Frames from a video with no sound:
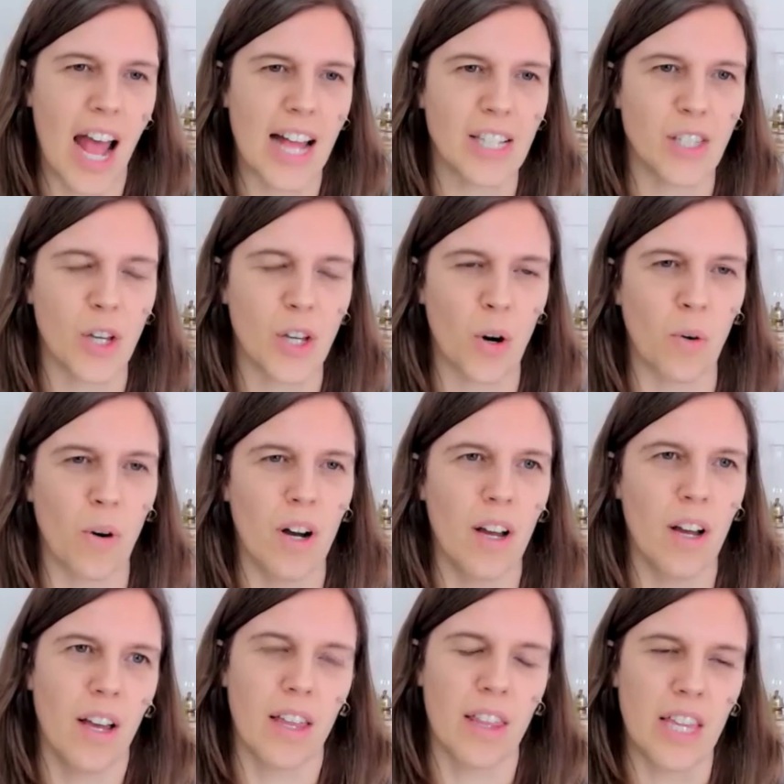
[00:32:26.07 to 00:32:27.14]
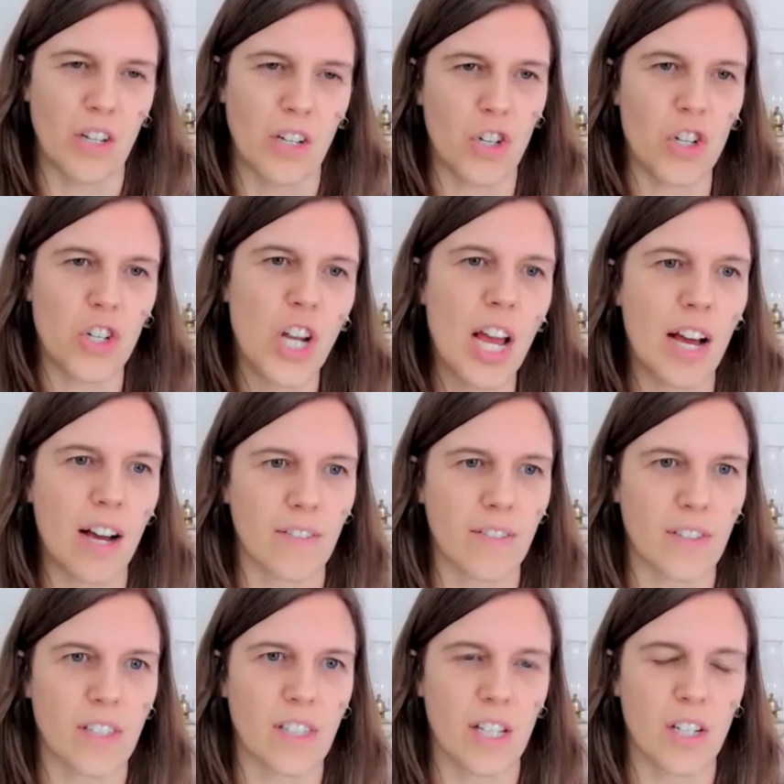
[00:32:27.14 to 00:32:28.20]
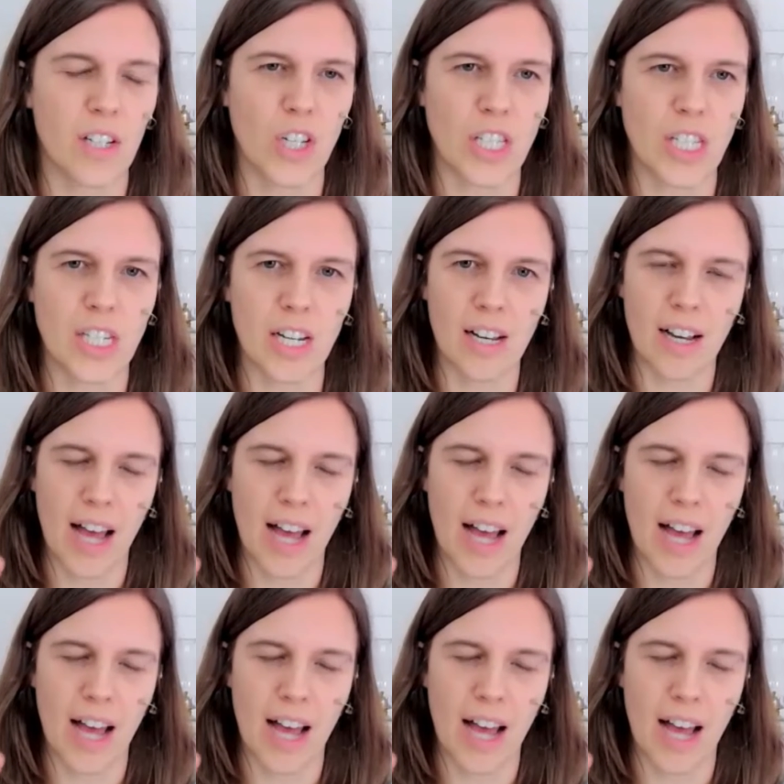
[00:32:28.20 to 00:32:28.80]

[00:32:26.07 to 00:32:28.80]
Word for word: And so these shifts just